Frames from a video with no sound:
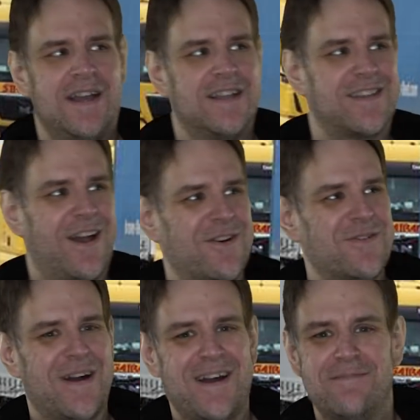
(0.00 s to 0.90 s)

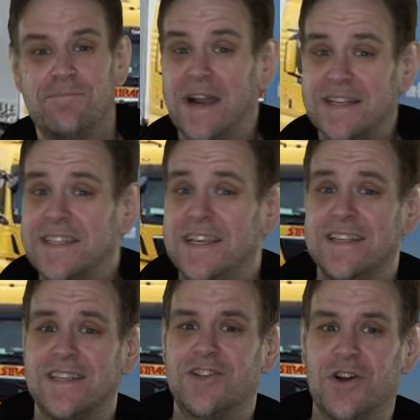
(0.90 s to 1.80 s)
So
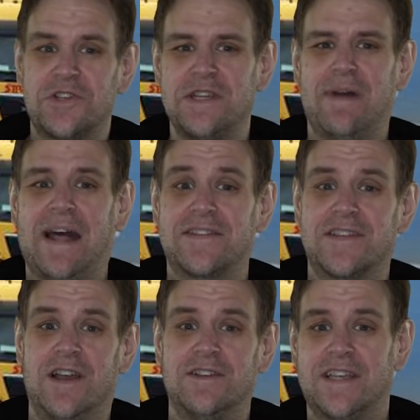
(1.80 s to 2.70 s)
Brexiteers and dodgy maths
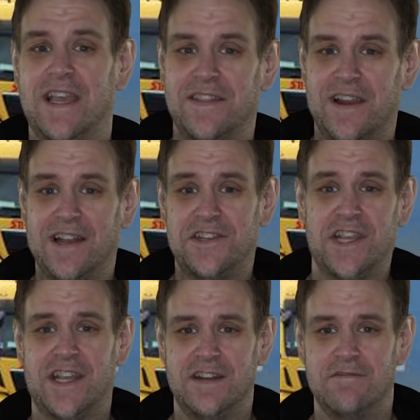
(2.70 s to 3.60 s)
go together like
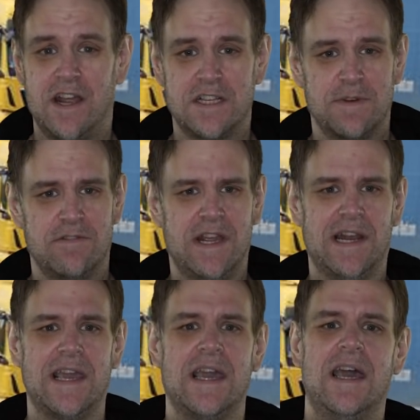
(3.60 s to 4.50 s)
chicken and rosemary,
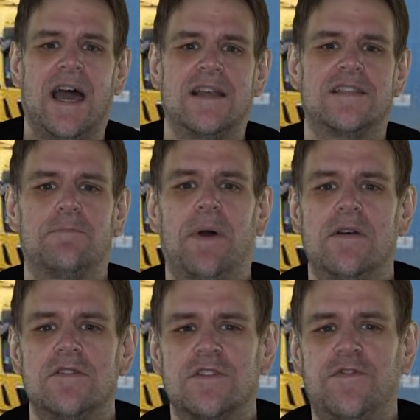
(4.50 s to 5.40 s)
really. I
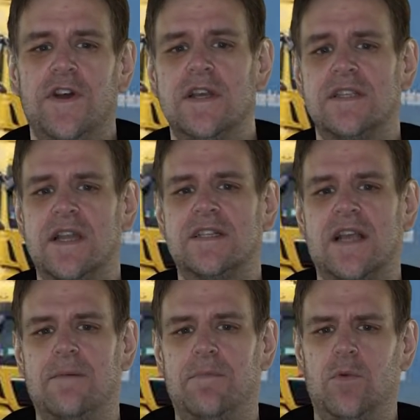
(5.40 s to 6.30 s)
suppose the first
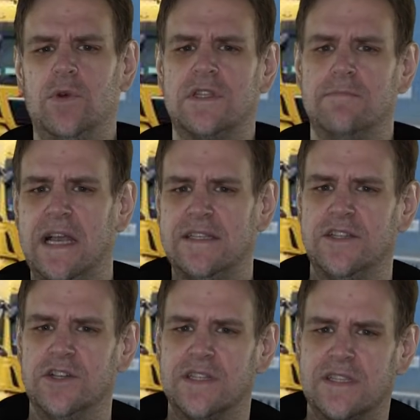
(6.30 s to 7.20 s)
example was the
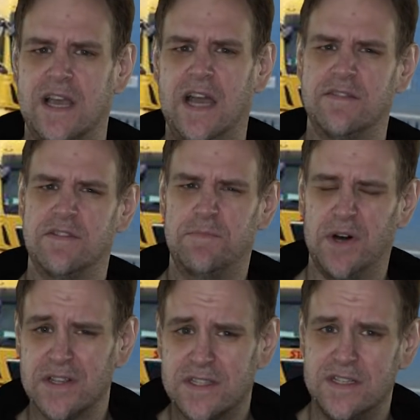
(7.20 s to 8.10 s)
message on the side of the
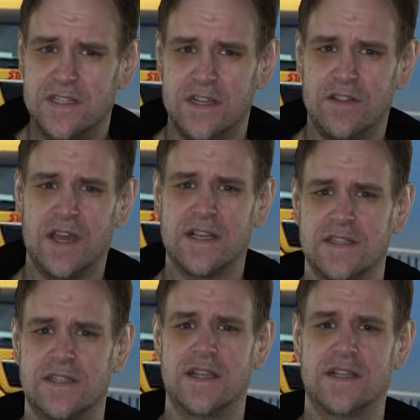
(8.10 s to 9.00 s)
bus in
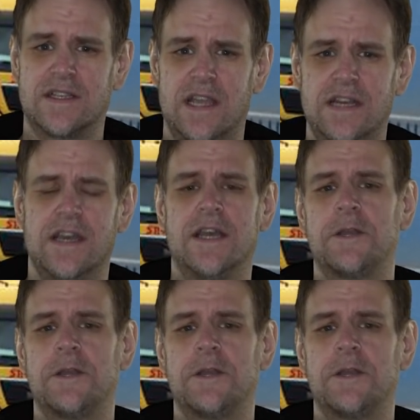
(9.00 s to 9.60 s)
2016,